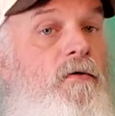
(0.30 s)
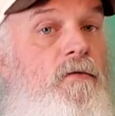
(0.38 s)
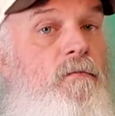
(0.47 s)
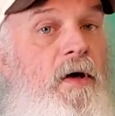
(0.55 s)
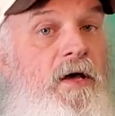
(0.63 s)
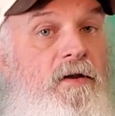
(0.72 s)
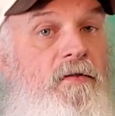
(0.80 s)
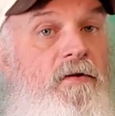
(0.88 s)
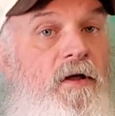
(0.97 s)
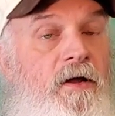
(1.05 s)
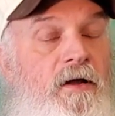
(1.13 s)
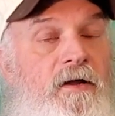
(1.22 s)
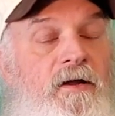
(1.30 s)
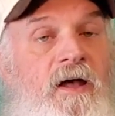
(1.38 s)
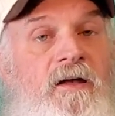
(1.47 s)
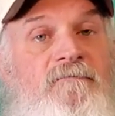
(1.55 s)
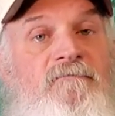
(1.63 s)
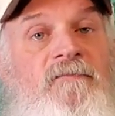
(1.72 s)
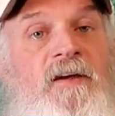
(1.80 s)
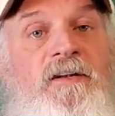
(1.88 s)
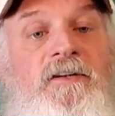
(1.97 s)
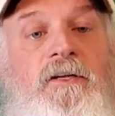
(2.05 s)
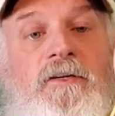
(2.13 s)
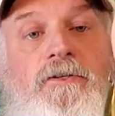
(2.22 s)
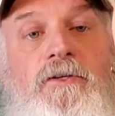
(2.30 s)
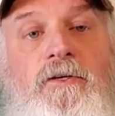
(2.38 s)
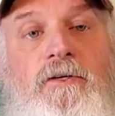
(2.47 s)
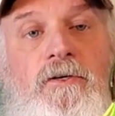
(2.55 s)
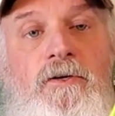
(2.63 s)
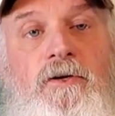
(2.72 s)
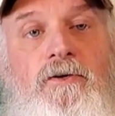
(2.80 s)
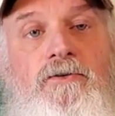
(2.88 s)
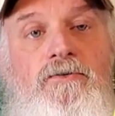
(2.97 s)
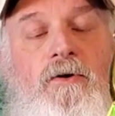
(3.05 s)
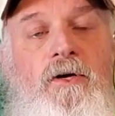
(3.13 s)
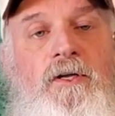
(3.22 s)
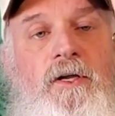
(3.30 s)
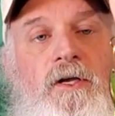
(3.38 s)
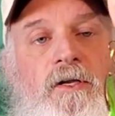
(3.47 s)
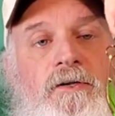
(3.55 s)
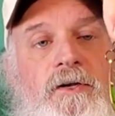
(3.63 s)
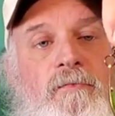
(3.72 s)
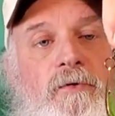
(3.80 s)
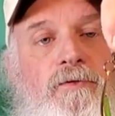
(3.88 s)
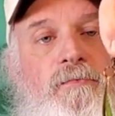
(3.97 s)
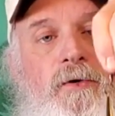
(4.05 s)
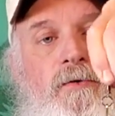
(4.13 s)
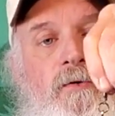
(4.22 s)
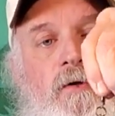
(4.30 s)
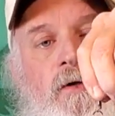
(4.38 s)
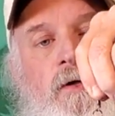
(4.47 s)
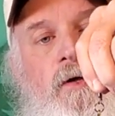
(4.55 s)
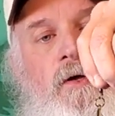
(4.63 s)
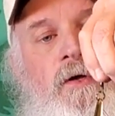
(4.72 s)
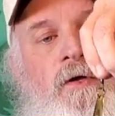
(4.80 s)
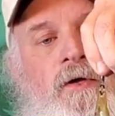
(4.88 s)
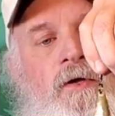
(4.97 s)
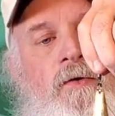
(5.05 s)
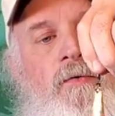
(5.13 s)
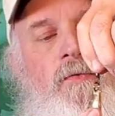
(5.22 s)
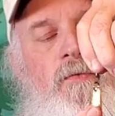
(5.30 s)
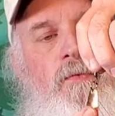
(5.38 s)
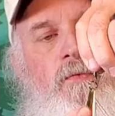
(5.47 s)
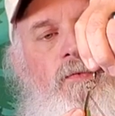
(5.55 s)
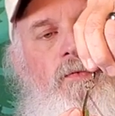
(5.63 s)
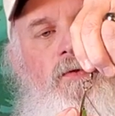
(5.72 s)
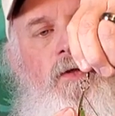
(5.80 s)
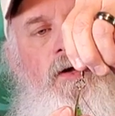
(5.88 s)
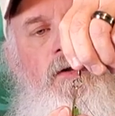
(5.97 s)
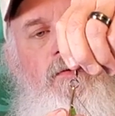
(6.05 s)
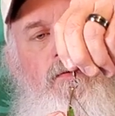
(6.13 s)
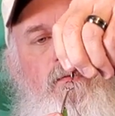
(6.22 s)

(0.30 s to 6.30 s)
the bait of the day, a vintage Strike King timber spoon with a,